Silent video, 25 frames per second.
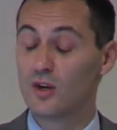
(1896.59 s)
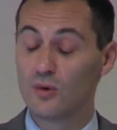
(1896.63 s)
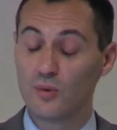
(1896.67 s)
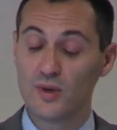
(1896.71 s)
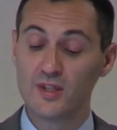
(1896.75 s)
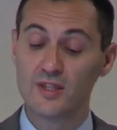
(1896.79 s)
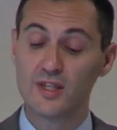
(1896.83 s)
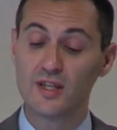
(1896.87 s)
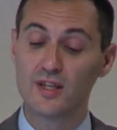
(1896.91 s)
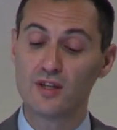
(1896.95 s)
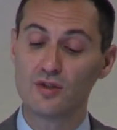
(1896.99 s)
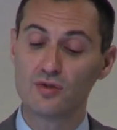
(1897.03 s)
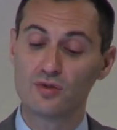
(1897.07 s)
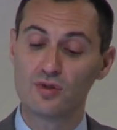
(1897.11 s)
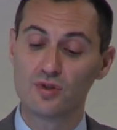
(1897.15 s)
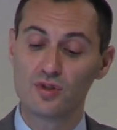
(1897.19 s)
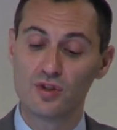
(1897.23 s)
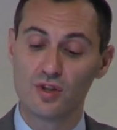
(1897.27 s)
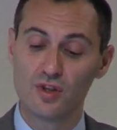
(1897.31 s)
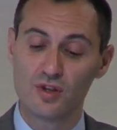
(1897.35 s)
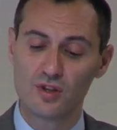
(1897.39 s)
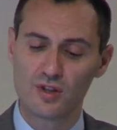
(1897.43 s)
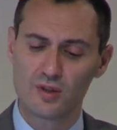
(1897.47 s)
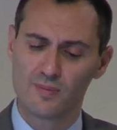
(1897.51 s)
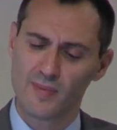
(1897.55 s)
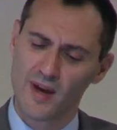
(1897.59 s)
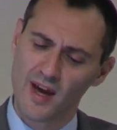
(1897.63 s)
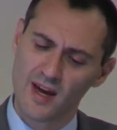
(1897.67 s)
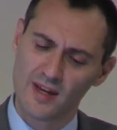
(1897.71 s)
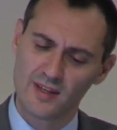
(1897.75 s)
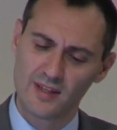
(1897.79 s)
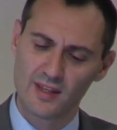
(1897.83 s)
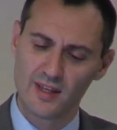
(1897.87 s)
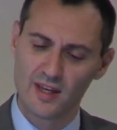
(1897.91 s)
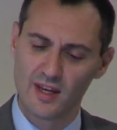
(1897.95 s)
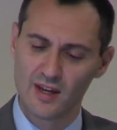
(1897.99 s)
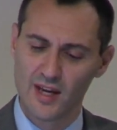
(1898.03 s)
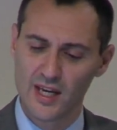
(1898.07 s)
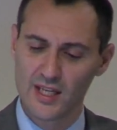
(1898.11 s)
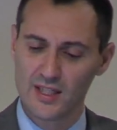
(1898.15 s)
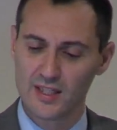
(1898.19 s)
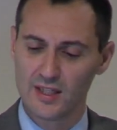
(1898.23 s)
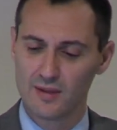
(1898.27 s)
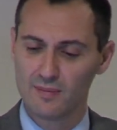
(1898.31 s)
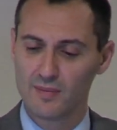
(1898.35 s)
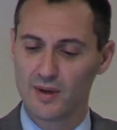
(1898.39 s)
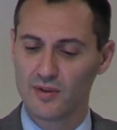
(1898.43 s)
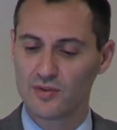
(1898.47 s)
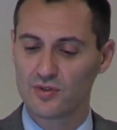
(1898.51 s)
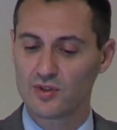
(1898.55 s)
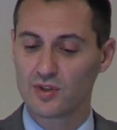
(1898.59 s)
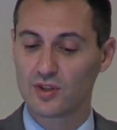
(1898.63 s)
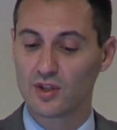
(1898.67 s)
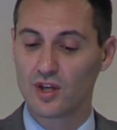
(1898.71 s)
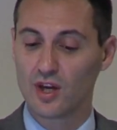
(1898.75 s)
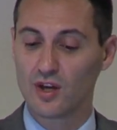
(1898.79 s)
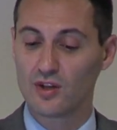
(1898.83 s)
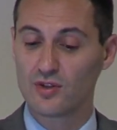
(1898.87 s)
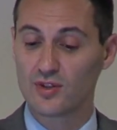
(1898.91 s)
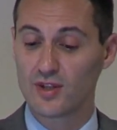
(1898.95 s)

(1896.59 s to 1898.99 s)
We did introduce about a year, 18 months ago,